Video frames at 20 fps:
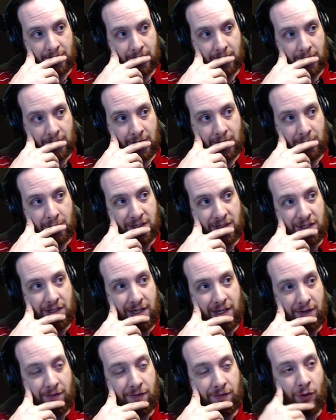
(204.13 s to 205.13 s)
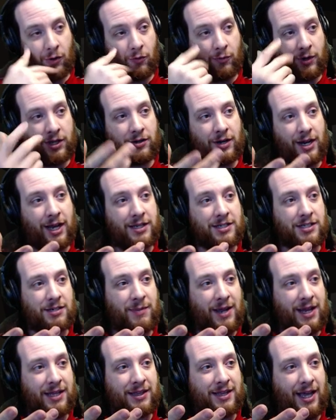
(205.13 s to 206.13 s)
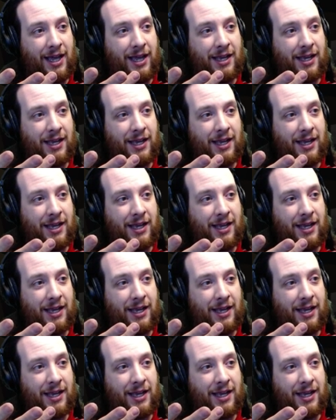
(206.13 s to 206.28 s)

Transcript: But you need 4 wither heads to make that.